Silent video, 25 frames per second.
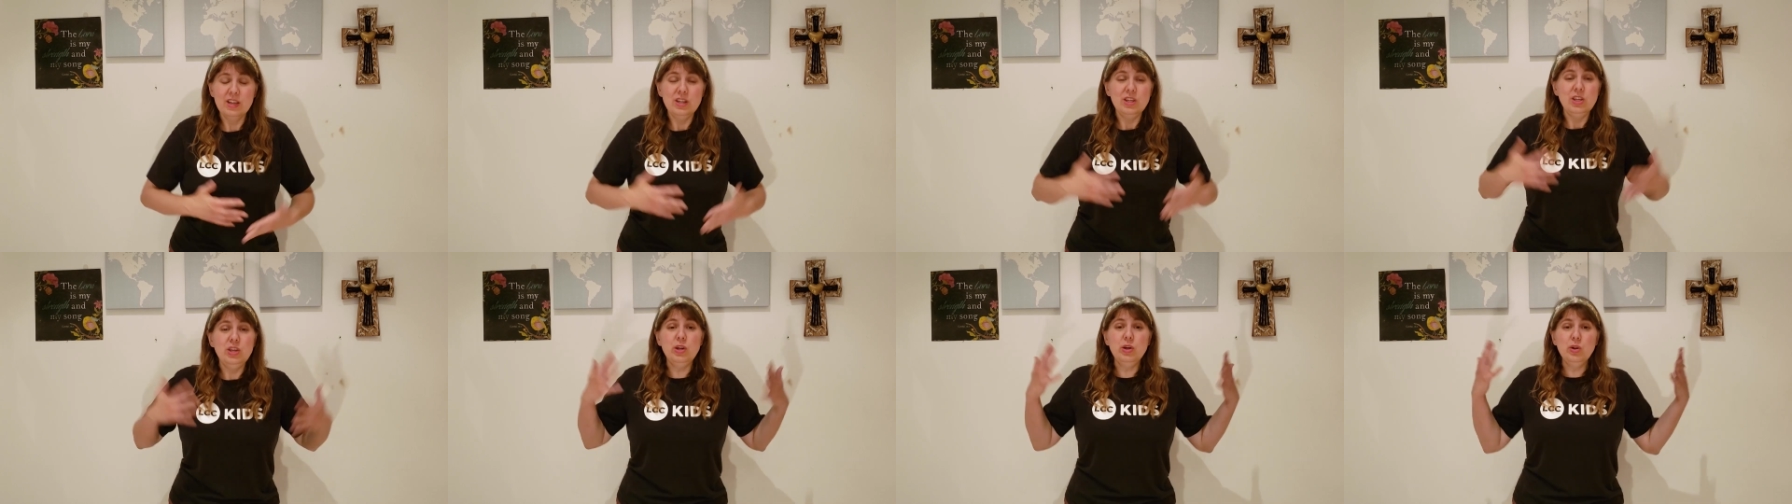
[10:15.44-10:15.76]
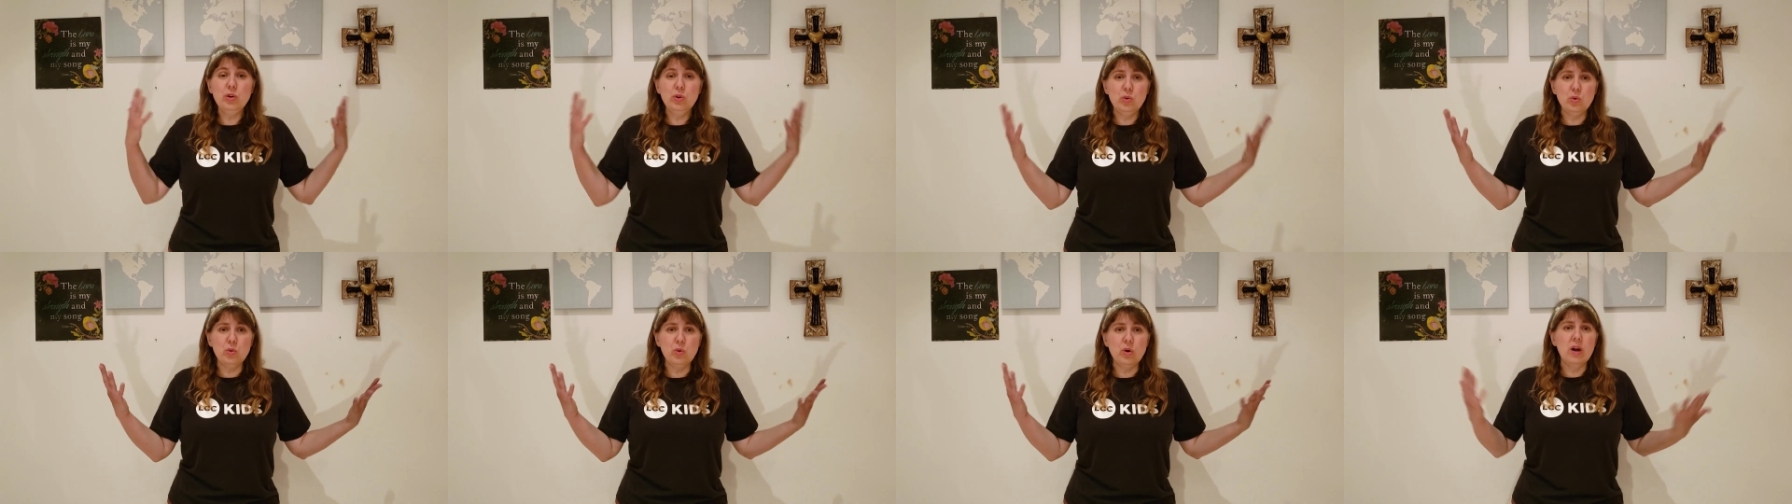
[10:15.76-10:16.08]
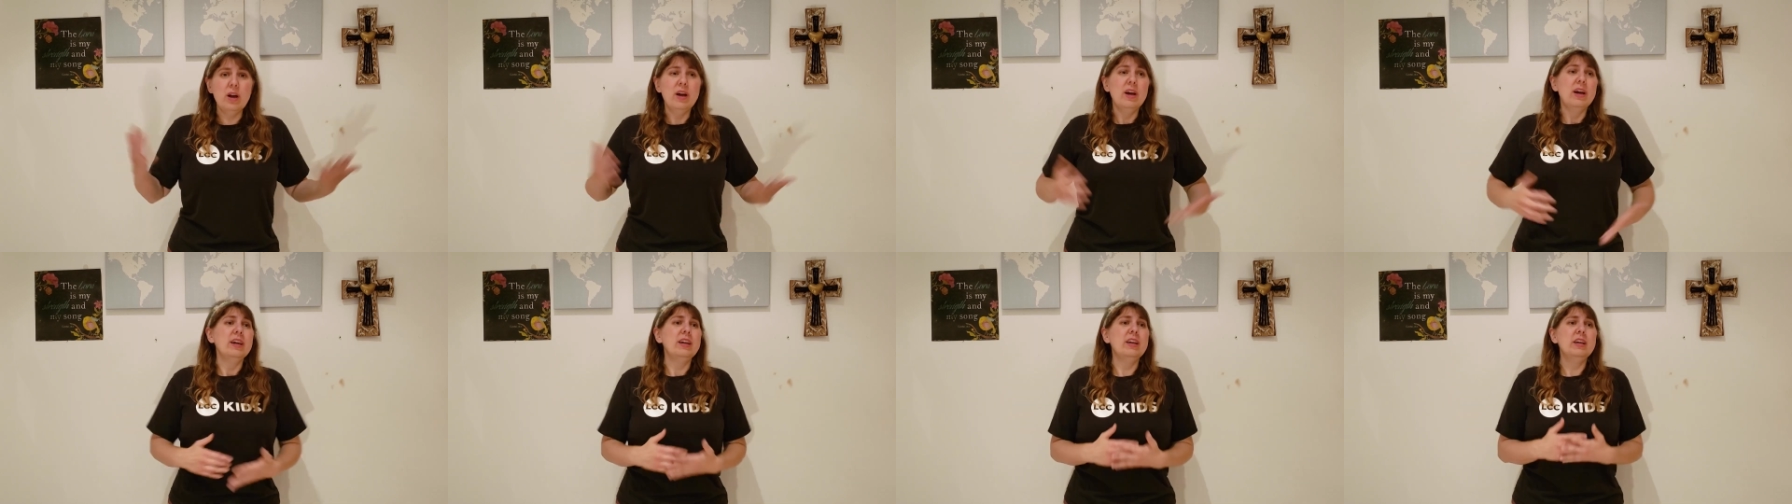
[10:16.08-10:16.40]

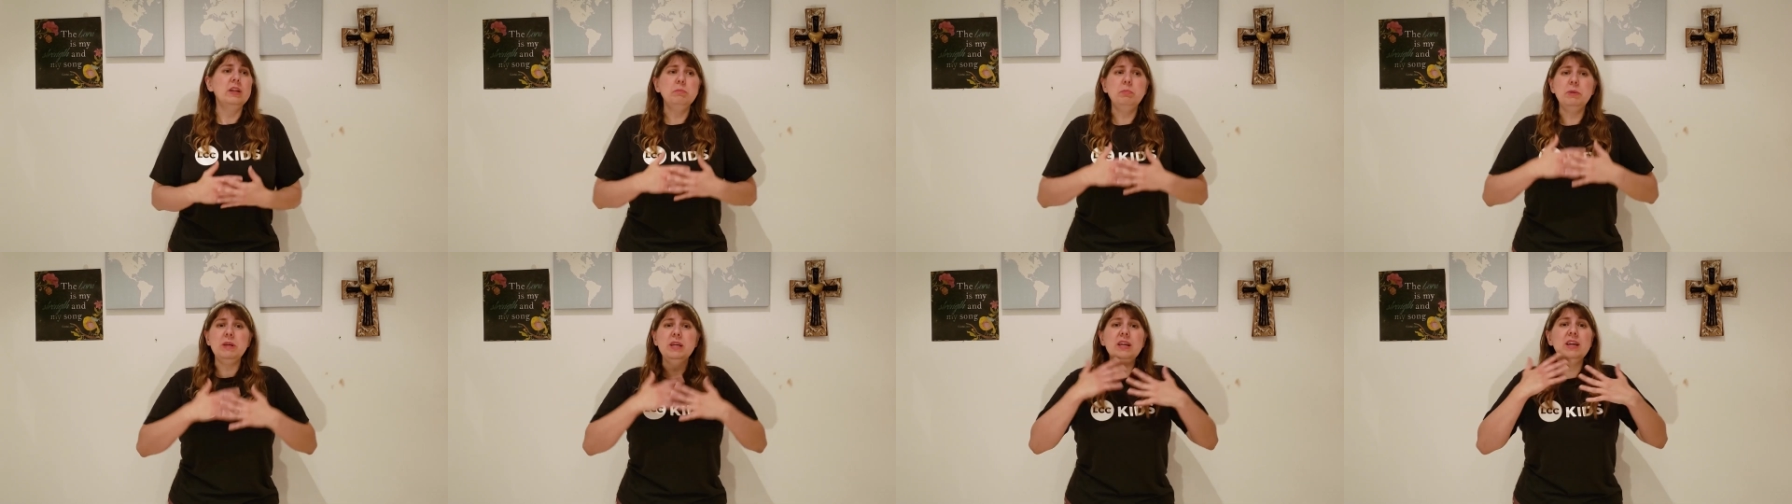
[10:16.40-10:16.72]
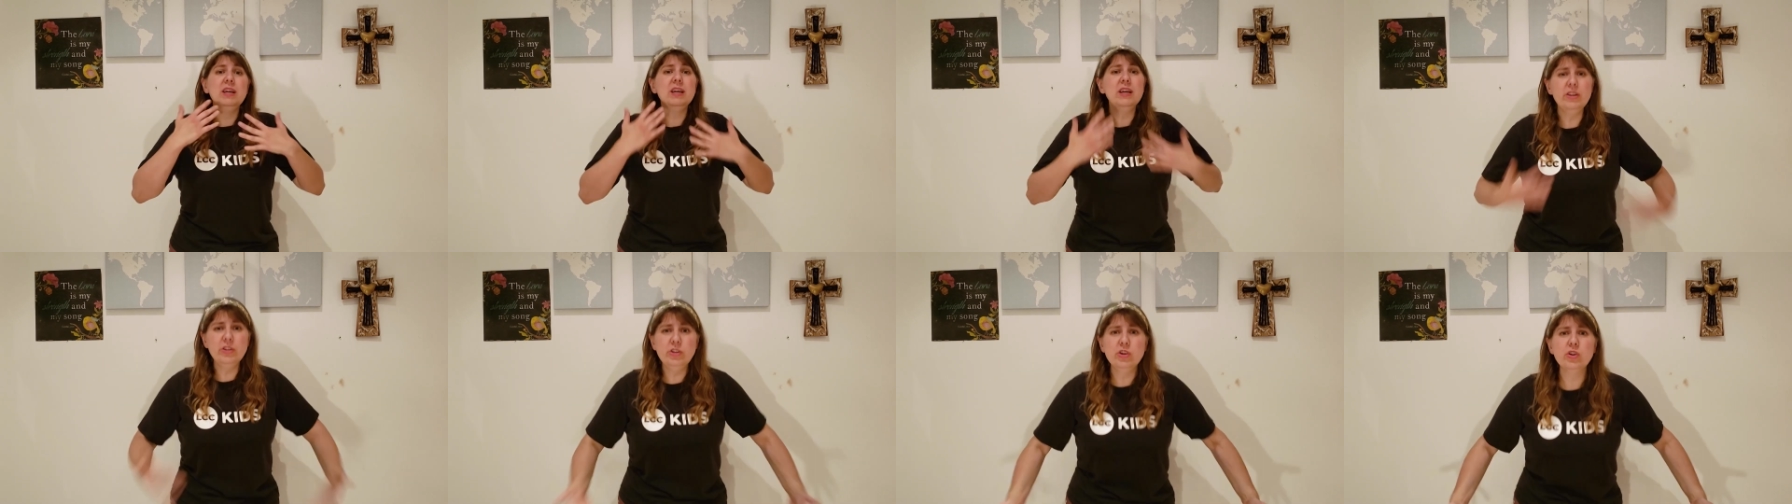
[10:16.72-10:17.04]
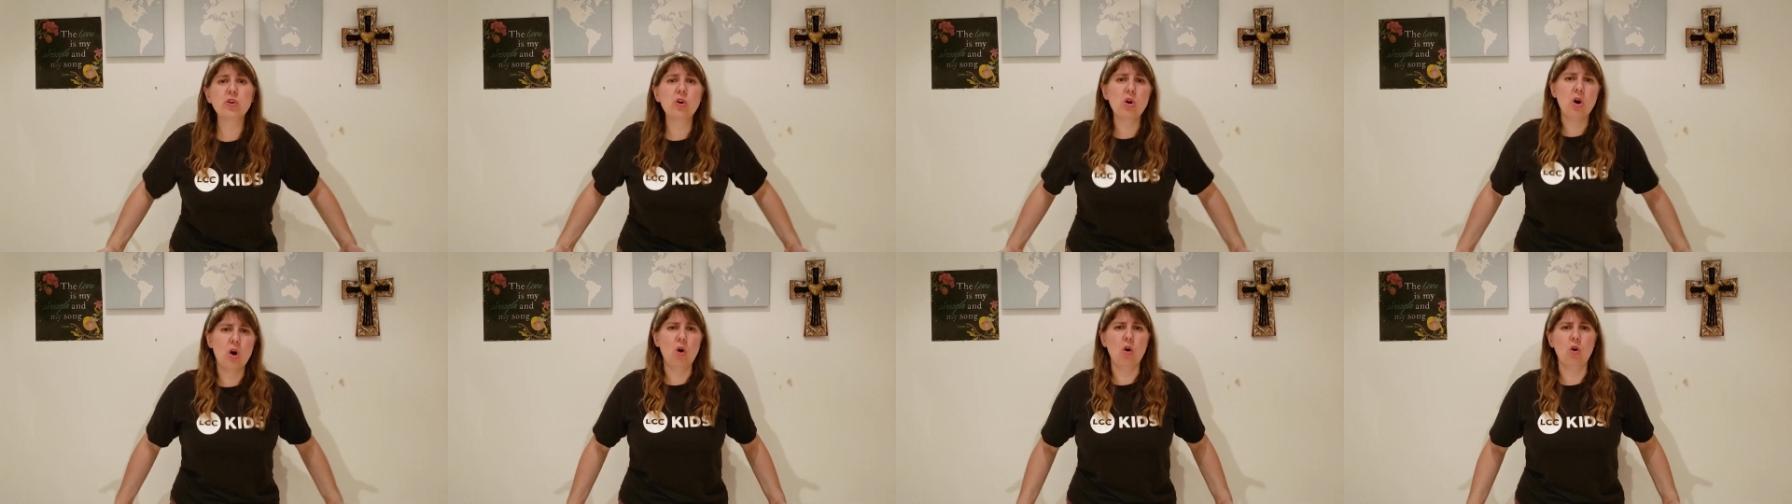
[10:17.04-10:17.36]
You can be in
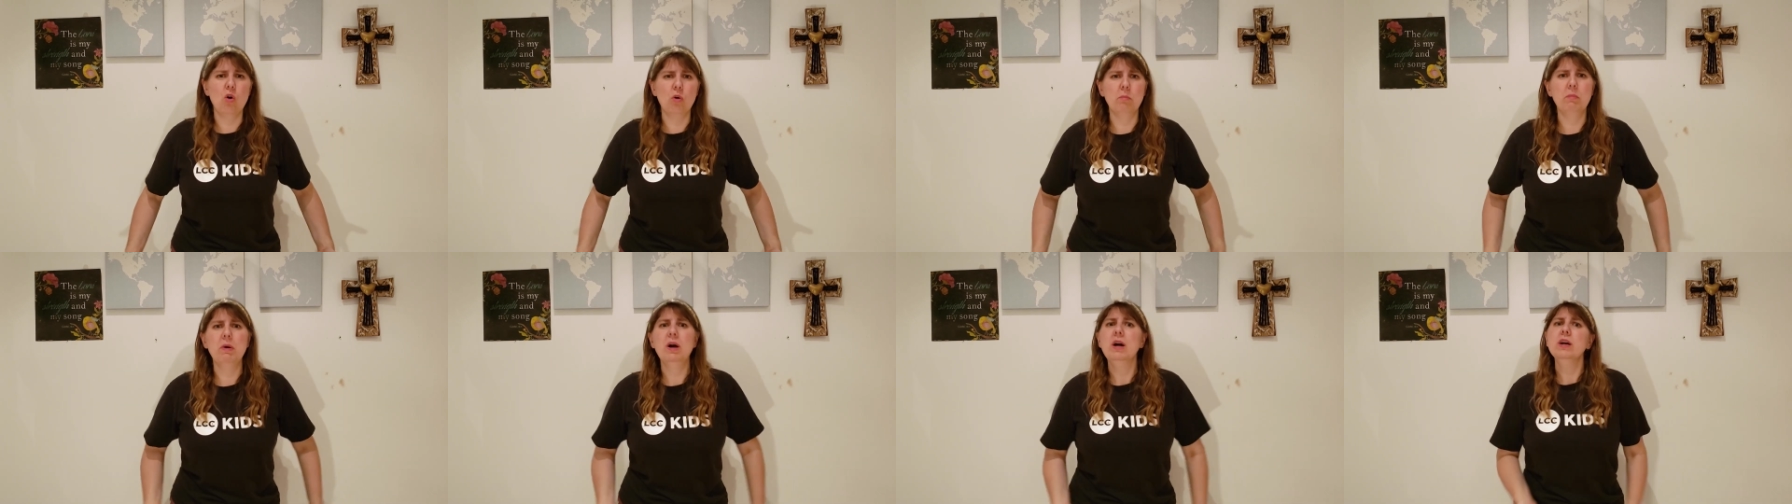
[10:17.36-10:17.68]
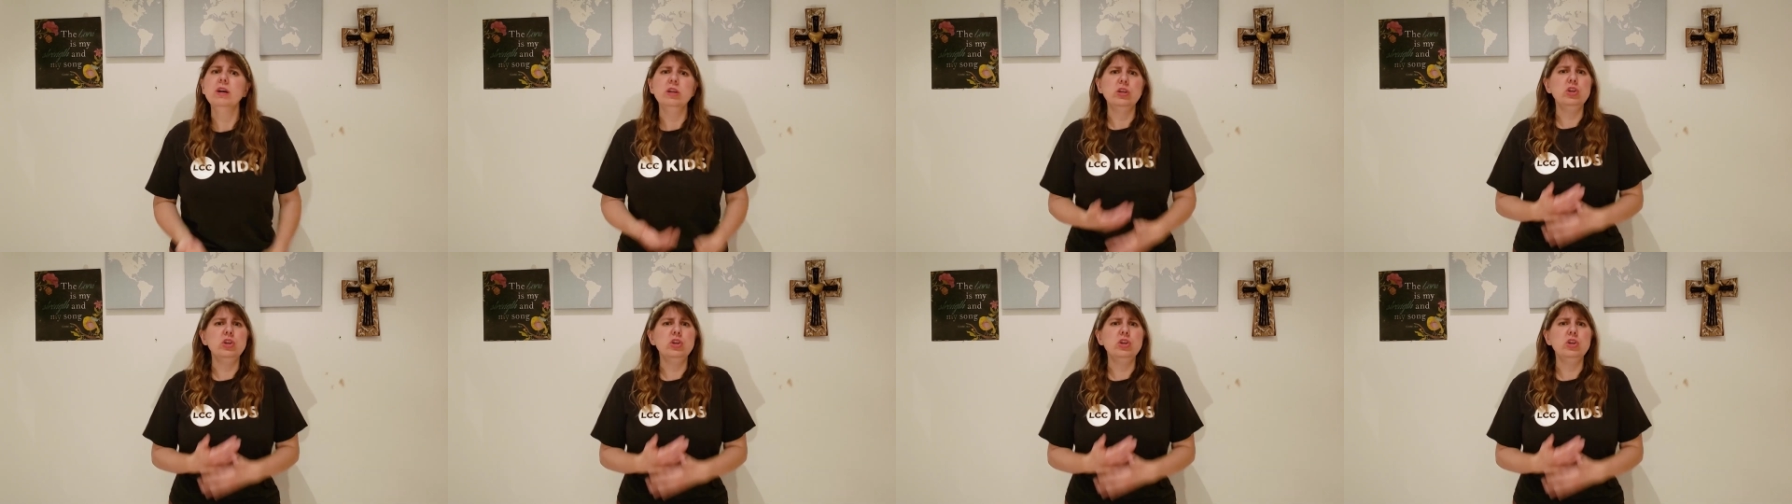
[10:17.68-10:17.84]
your home.